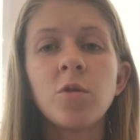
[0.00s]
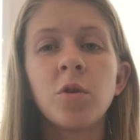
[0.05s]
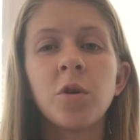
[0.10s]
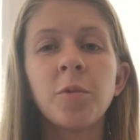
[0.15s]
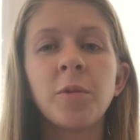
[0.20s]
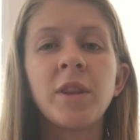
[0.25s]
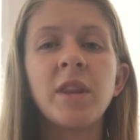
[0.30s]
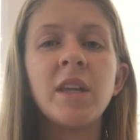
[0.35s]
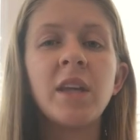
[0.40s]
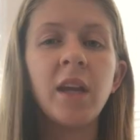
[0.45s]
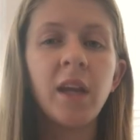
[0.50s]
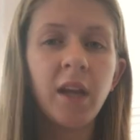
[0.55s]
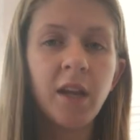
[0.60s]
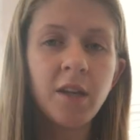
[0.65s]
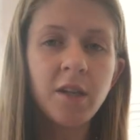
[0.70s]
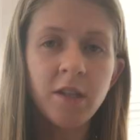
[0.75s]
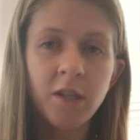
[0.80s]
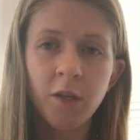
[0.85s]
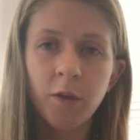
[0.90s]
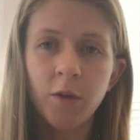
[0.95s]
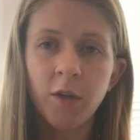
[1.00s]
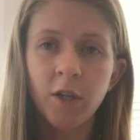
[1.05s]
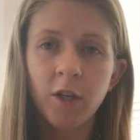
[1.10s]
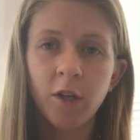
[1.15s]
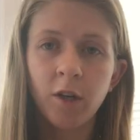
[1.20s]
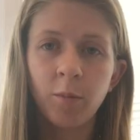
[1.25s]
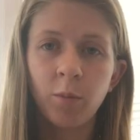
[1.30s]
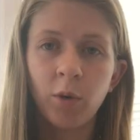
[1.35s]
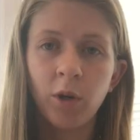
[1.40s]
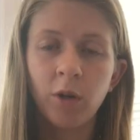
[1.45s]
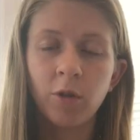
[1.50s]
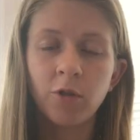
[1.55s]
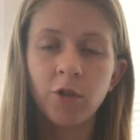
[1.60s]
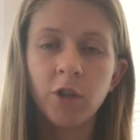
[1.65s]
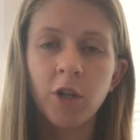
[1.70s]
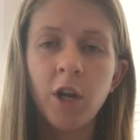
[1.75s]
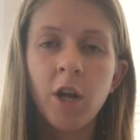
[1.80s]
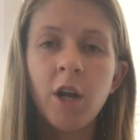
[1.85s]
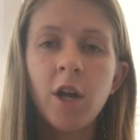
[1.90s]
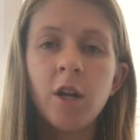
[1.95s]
or with the anterior approach,